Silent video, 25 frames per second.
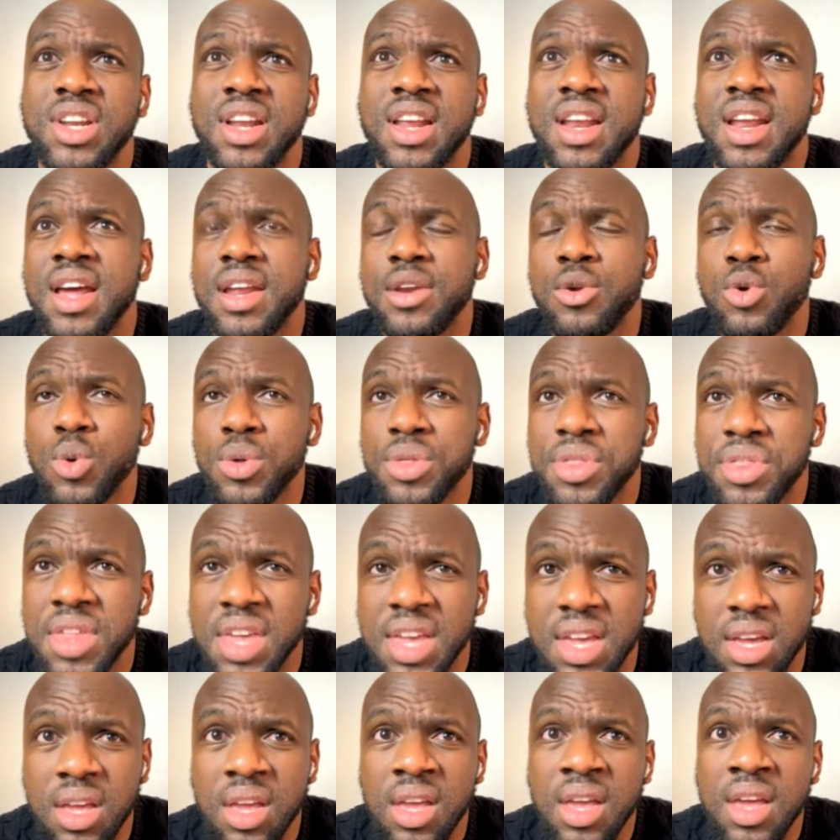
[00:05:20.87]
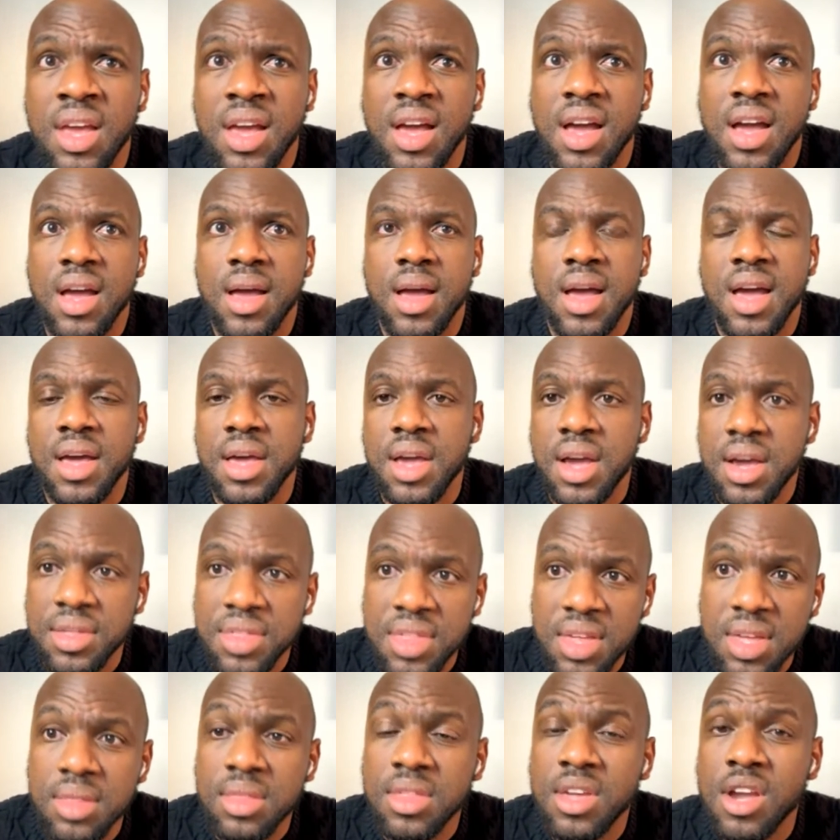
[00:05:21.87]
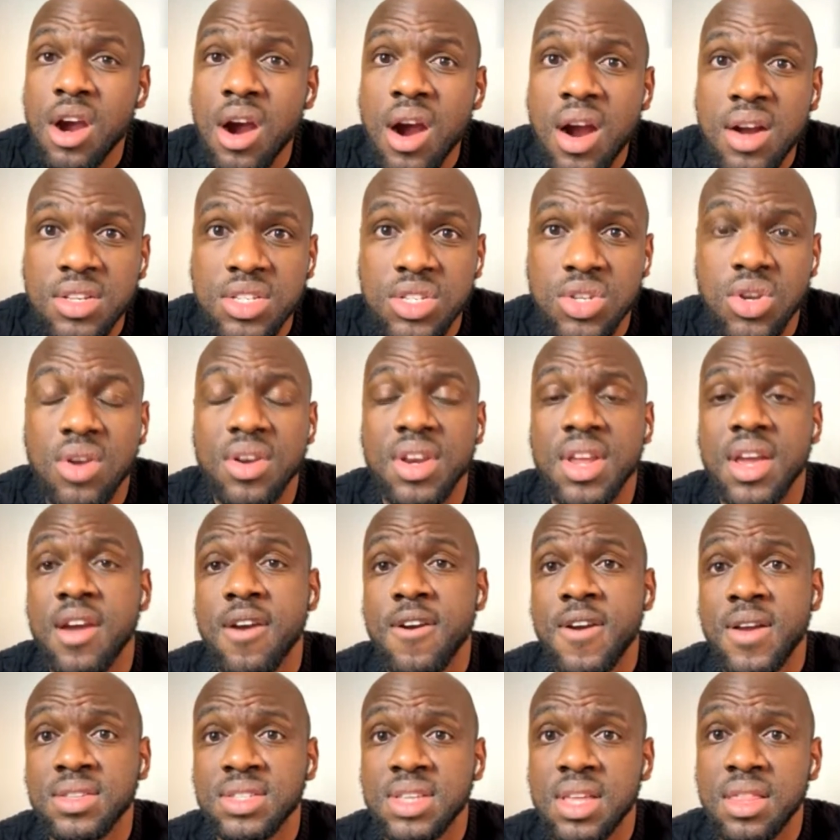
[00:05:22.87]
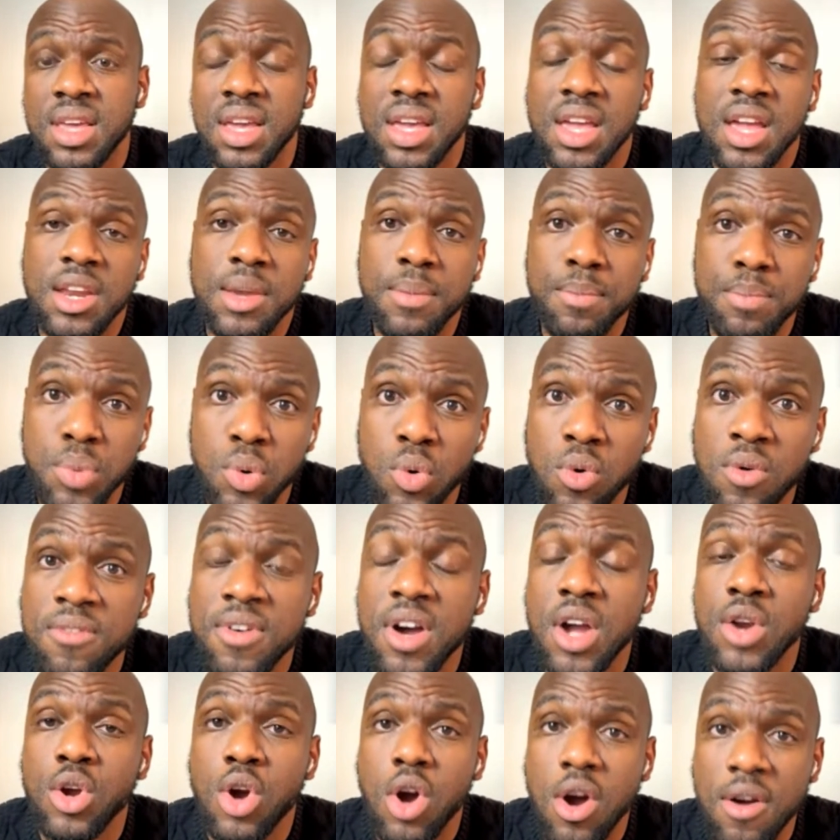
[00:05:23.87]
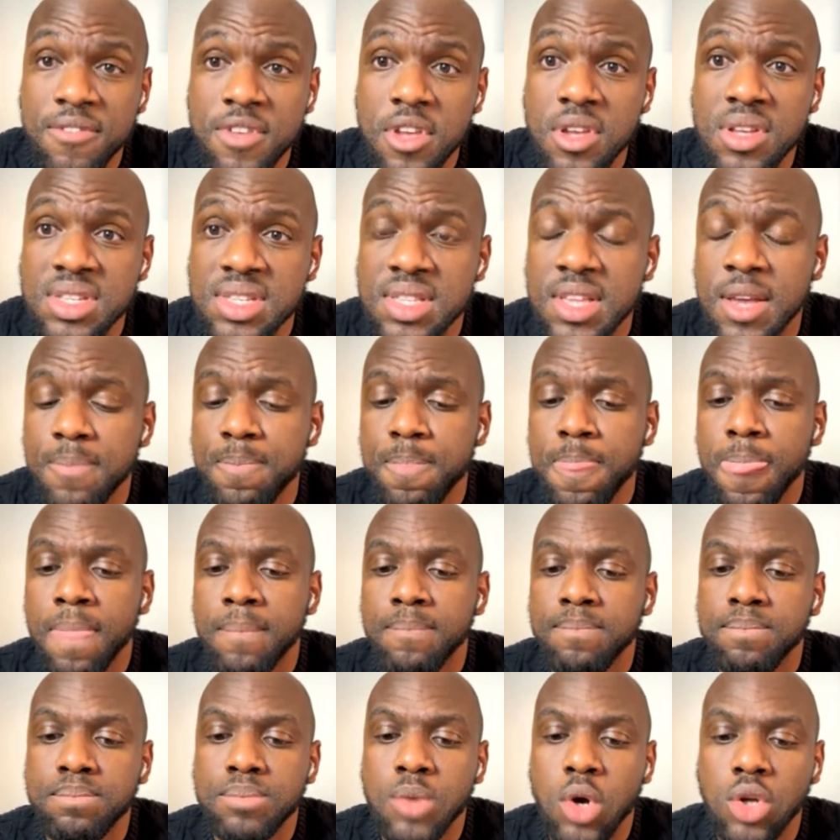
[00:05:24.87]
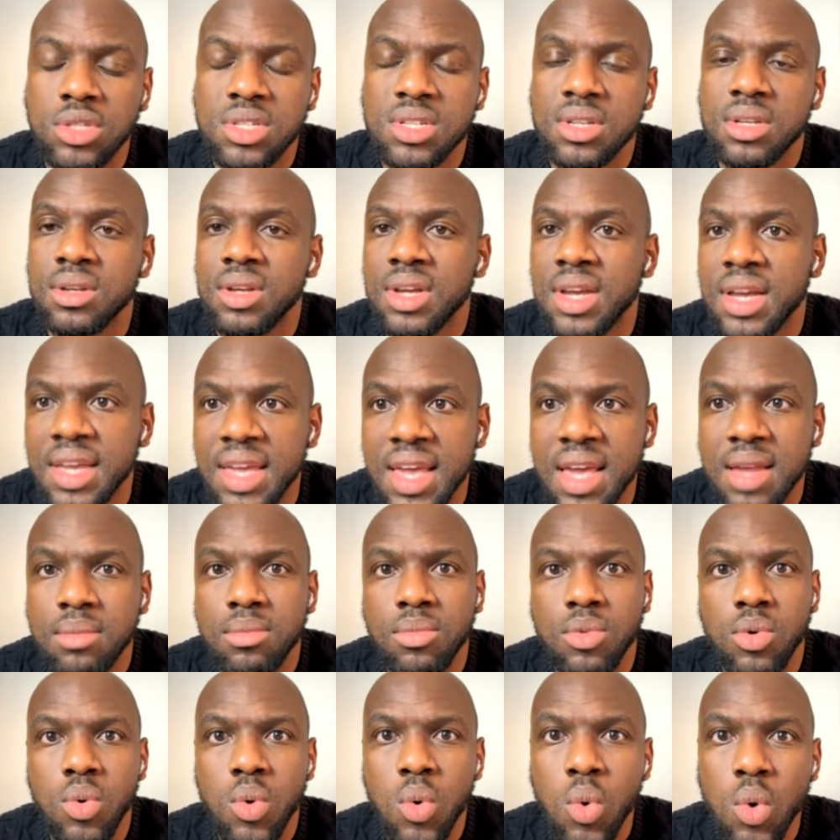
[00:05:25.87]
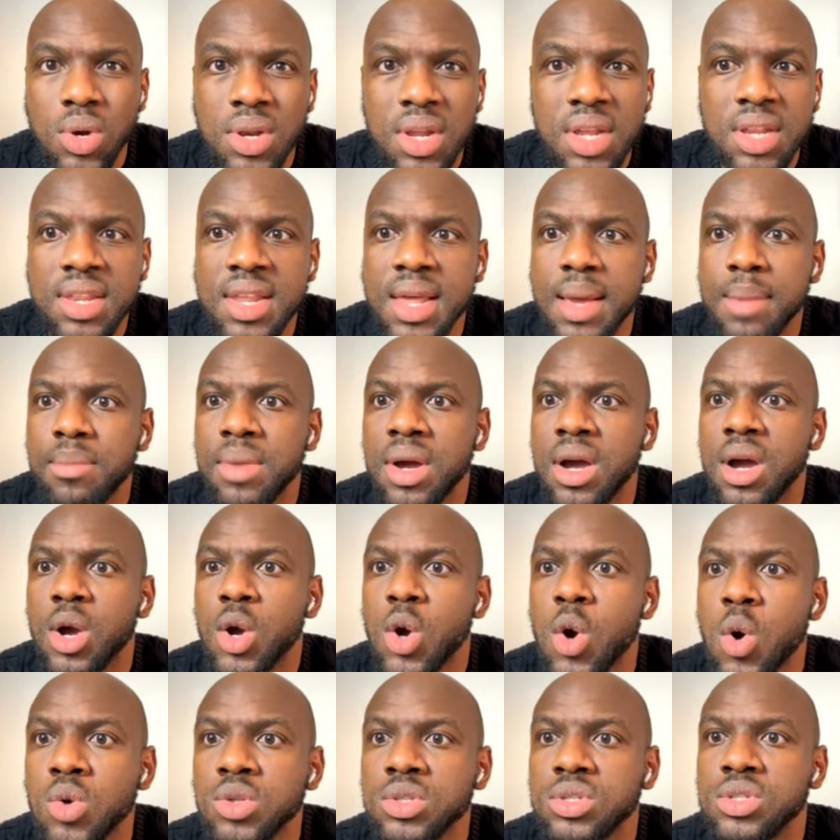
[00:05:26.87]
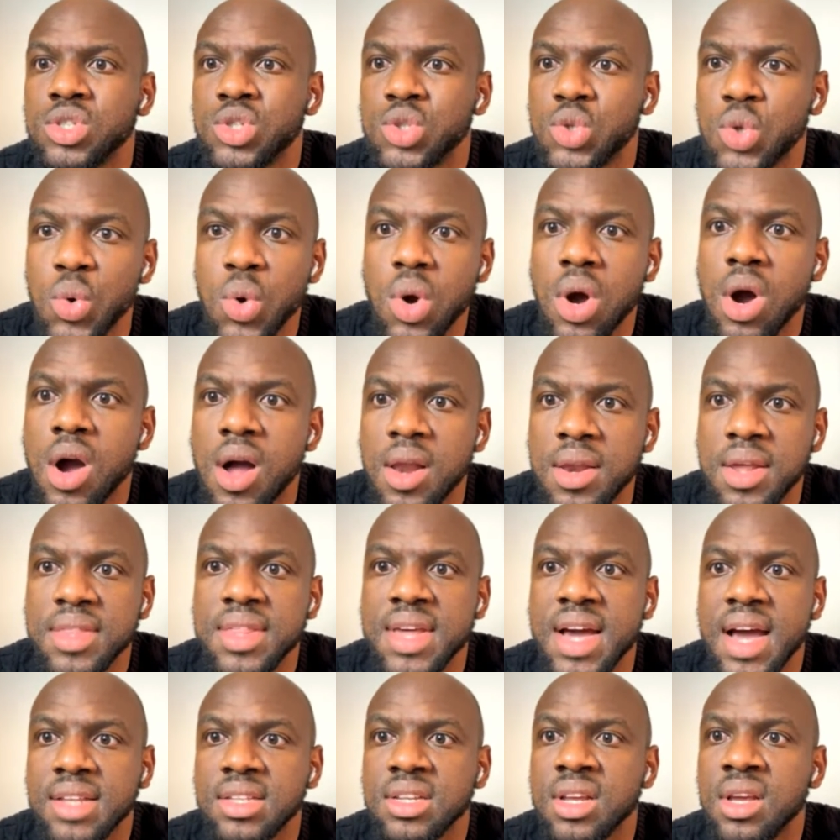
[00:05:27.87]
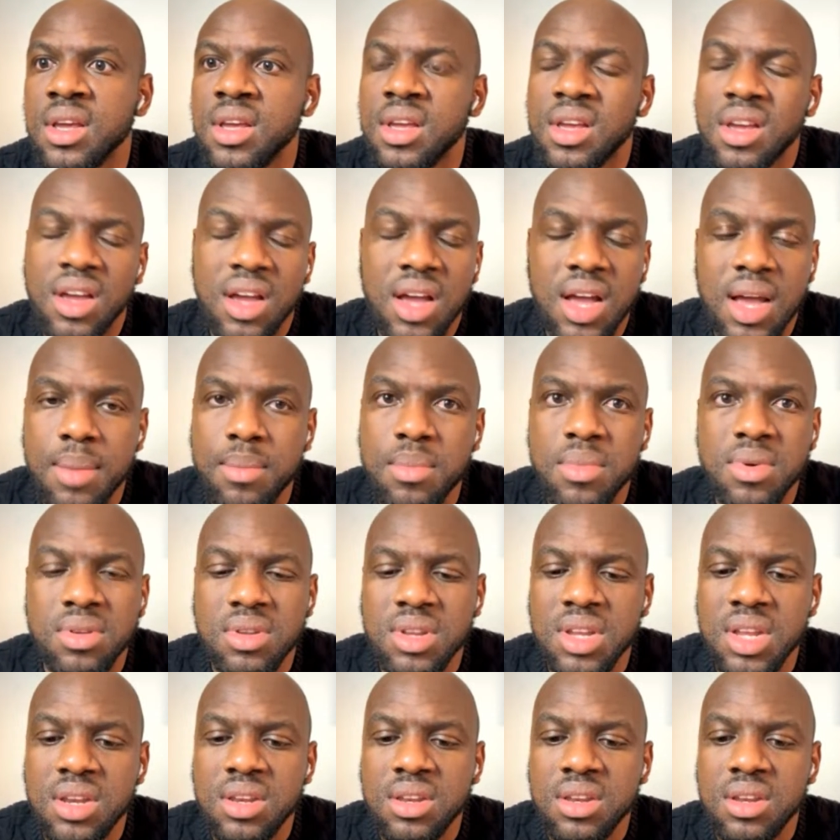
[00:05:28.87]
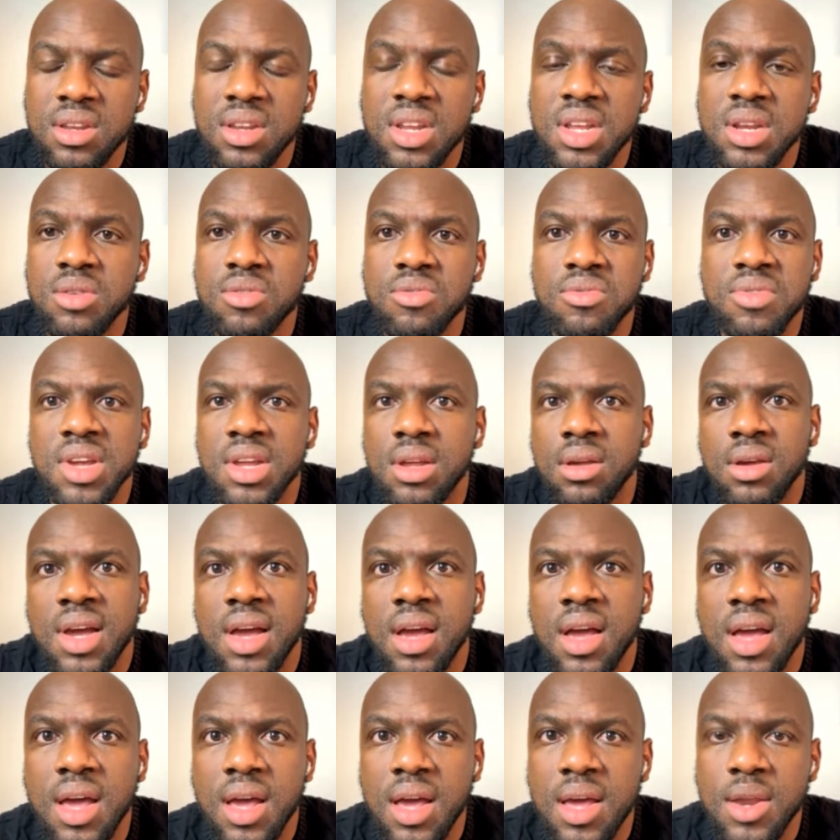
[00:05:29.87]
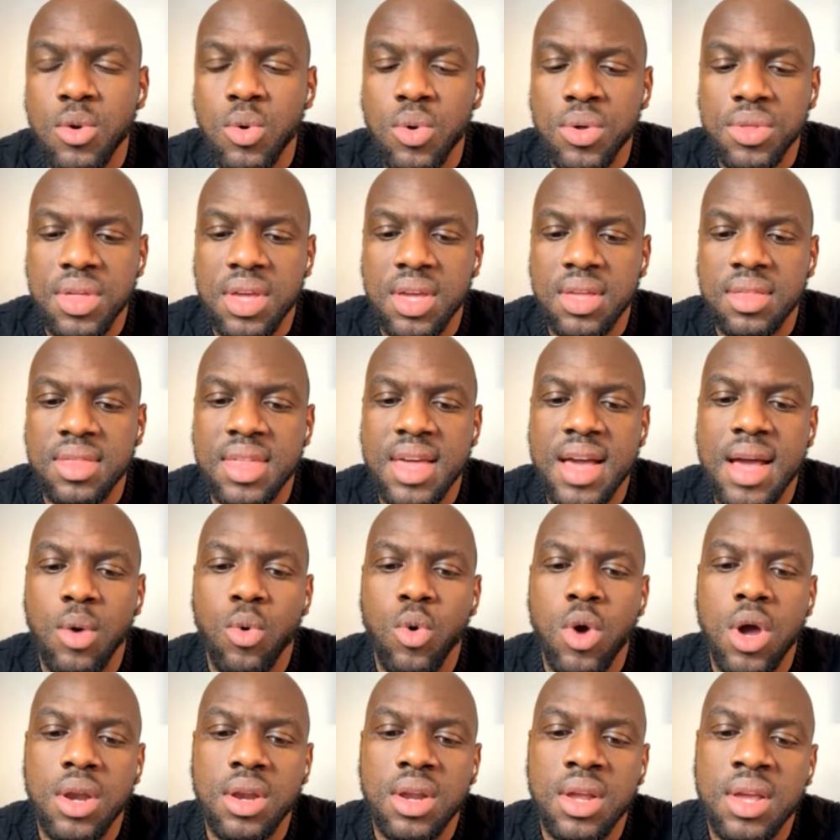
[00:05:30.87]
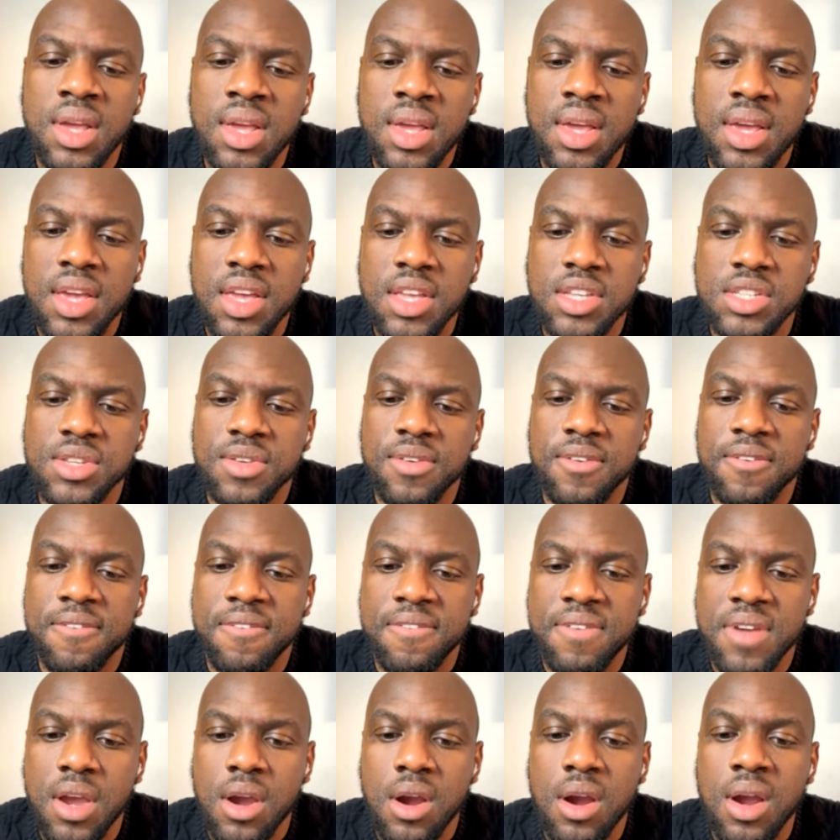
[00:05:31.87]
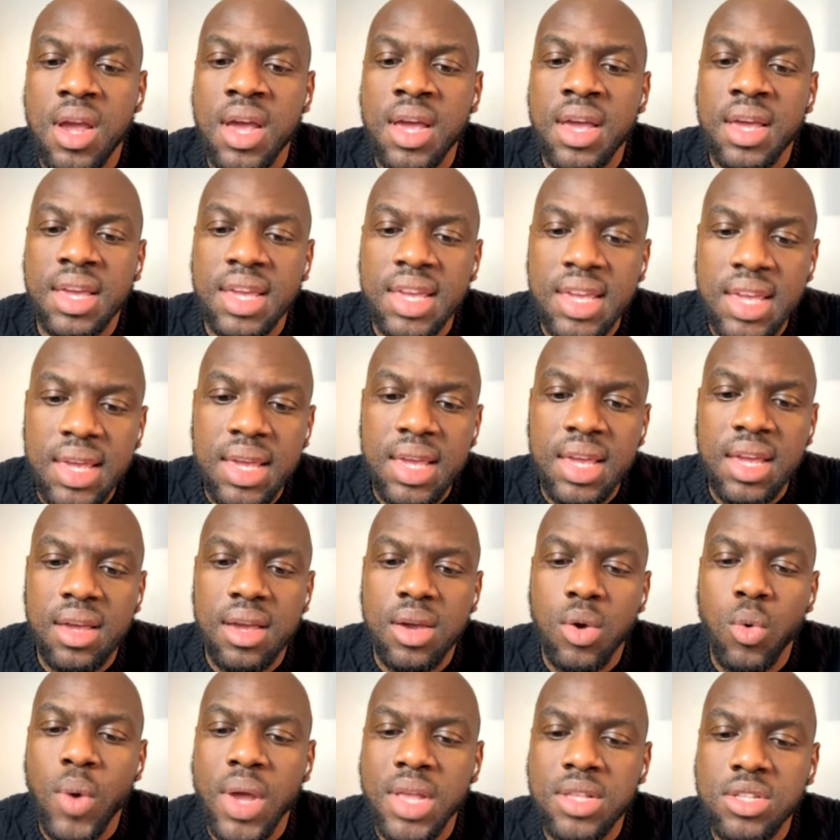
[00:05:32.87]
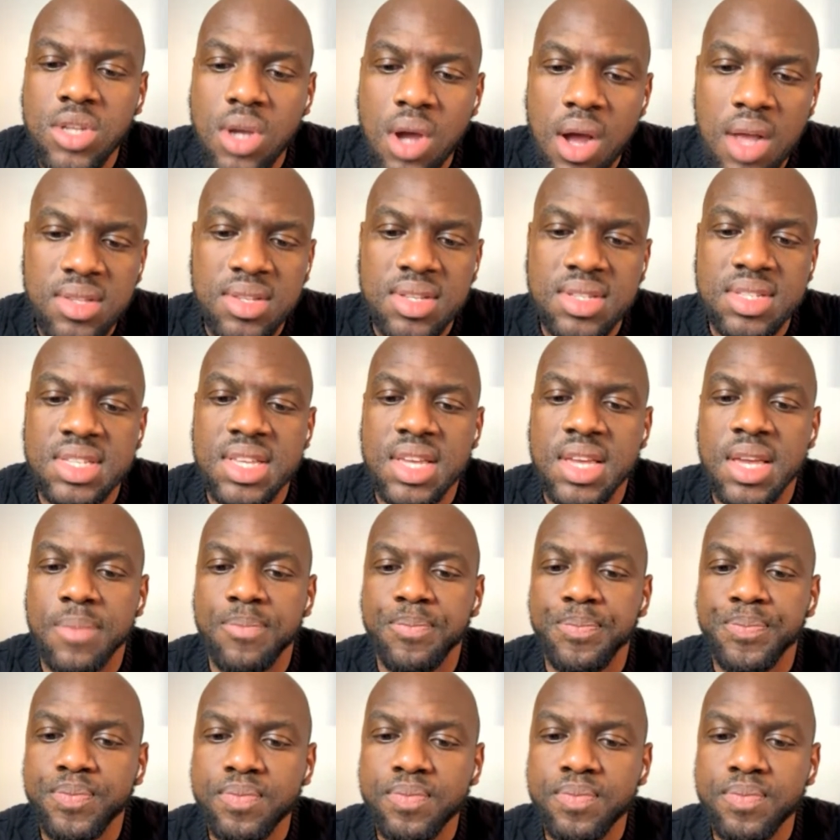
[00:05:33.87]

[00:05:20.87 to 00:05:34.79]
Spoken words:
And I don't think, I think there are certain areas that they can improve on, obviously, But again, holding them account to all of that, I don't think that one is fair. He went on to say